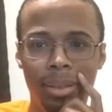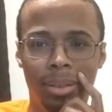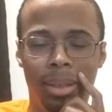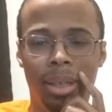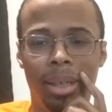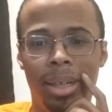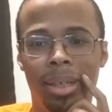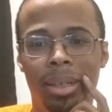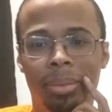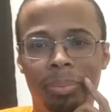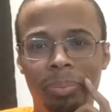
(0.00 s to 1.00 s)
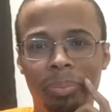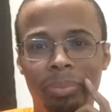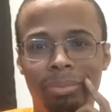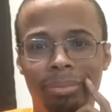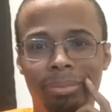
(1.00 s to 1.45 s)
Today I uh,
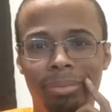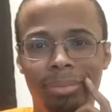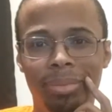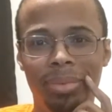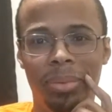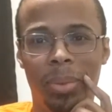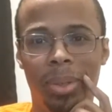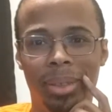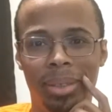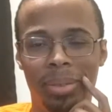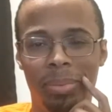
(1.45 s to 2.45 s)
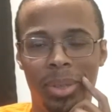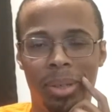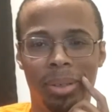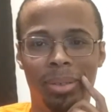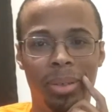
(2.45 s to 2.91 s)
wanted to
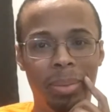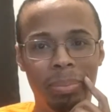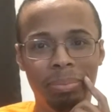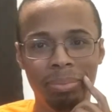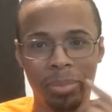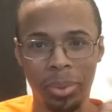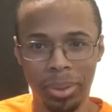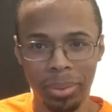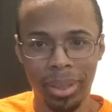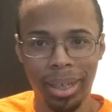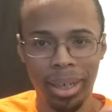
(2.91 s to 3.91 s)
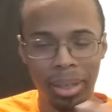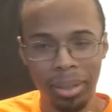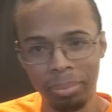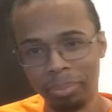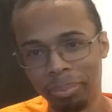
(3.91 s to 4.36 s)
share a dream with you that I
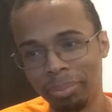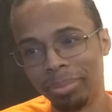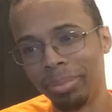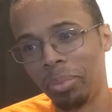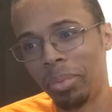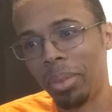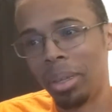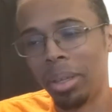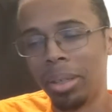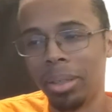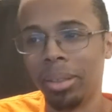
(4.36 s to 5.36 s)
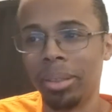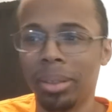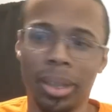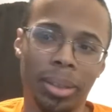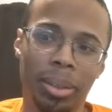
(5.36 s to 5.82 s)
had,
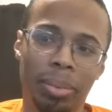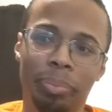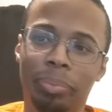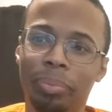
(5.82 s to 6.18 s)
and uh,